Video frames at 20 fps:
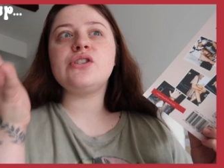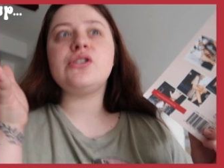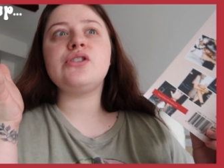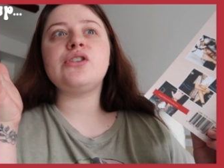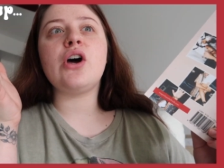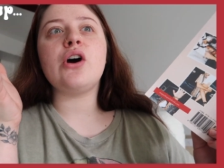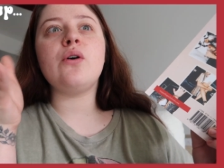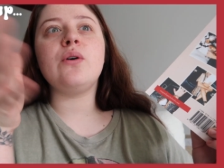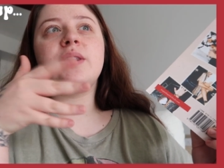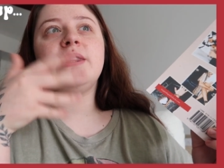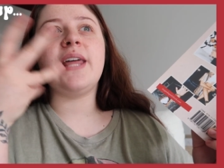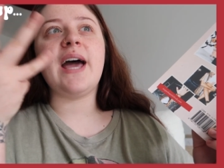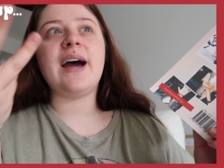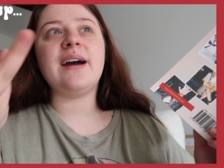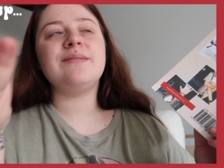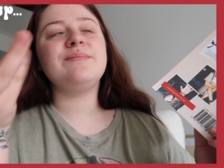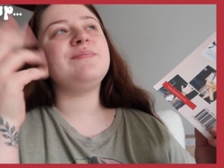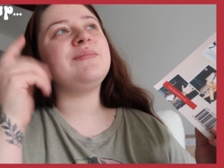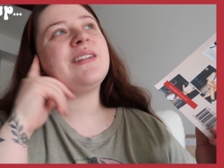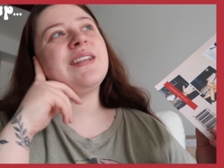So
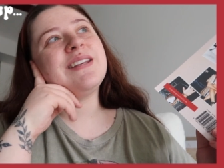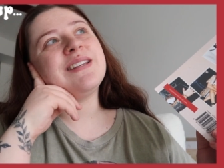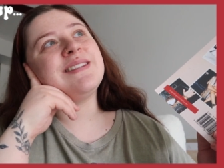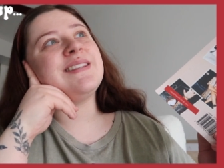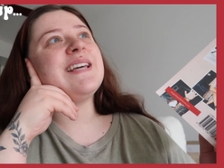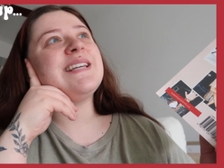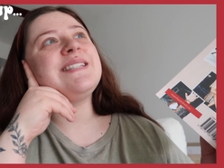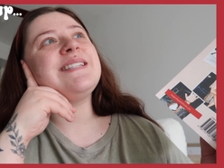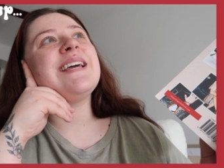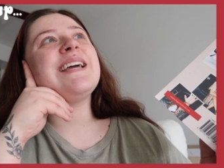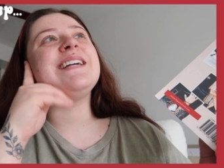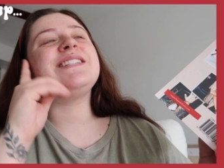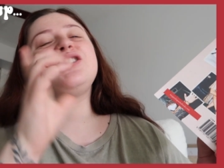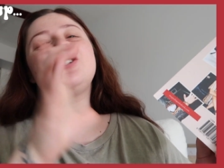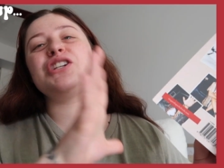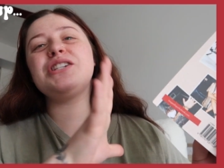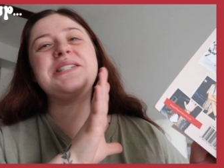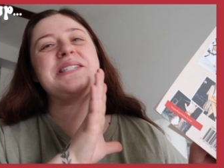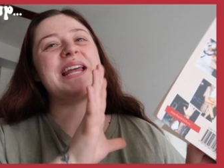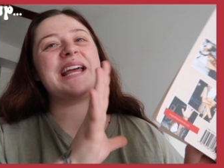that, this,
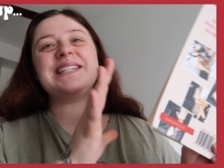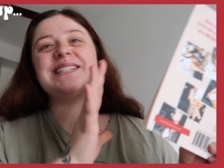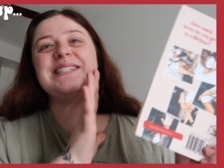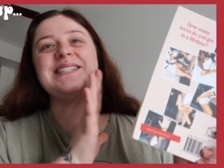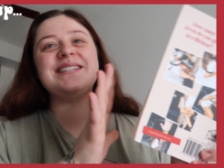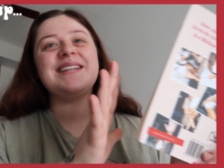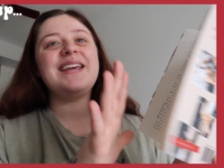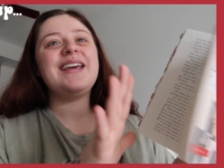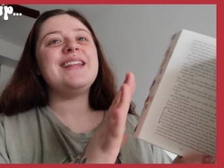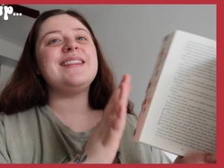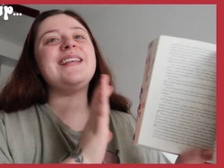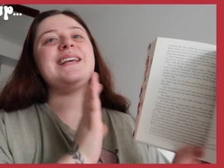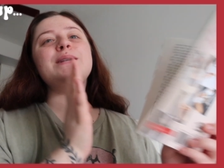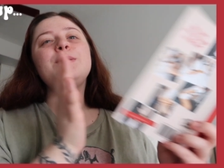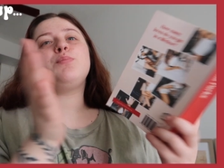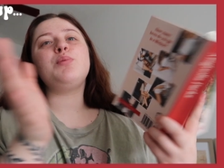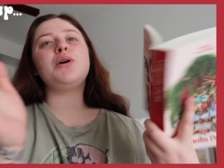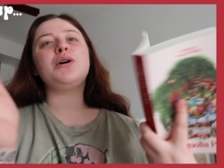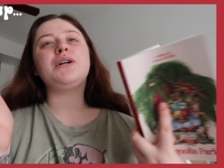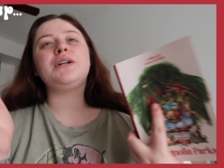it's just, it's,
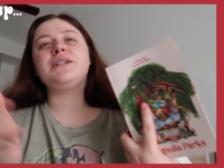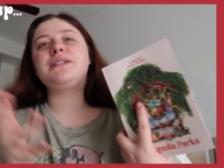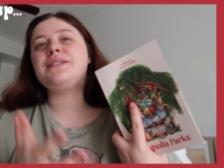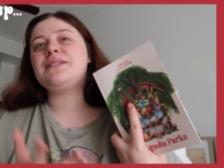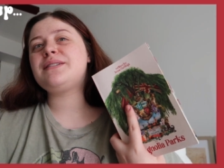this book.